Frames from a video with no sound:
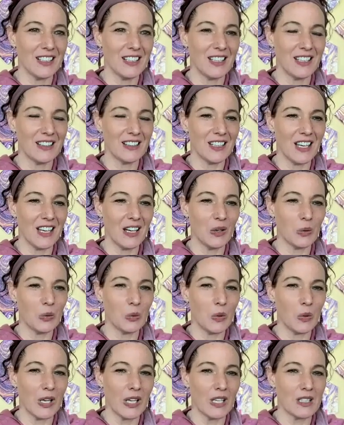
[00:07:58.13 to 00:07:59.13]
in
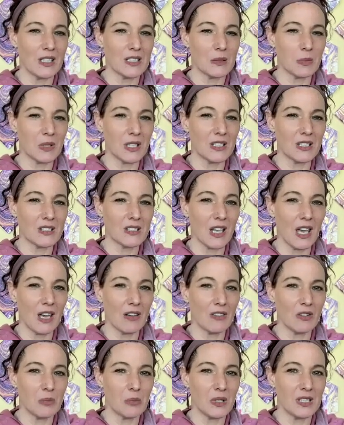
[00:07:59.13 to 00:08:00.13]
loud ways because they
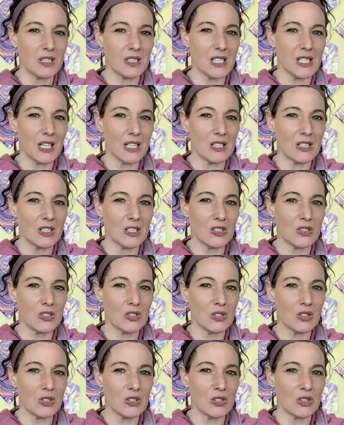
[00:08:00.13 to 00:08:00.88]
haven't been tended